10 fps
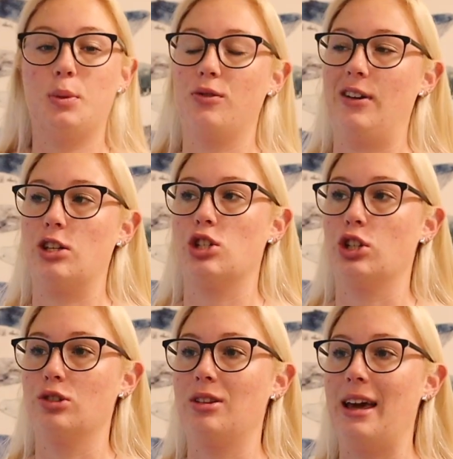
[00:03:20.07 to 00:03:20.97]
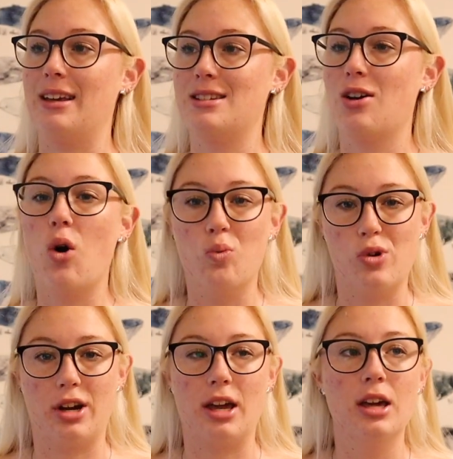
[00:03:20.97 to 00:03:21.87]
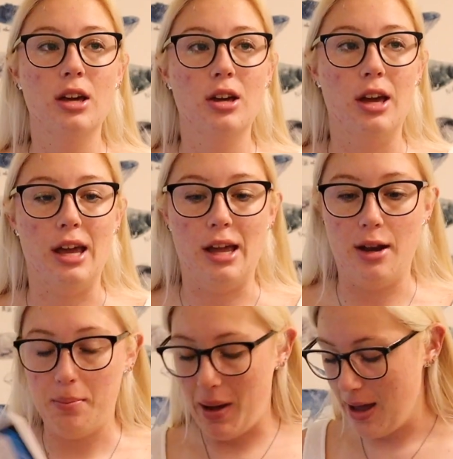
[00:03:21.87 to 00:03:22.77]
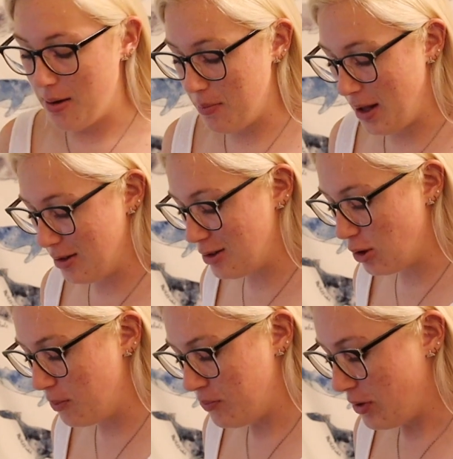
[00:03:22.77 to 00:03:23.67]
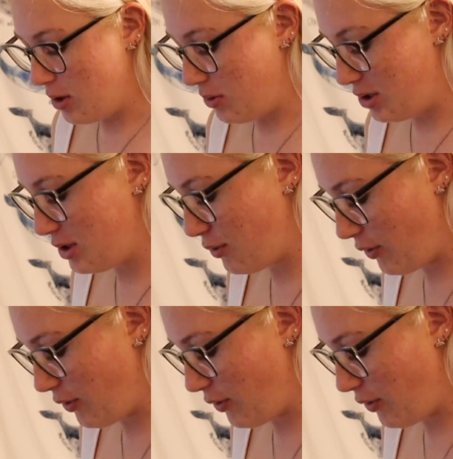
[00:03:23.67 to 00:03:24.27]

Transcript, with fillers: professor likes homework in pen and pencil, which is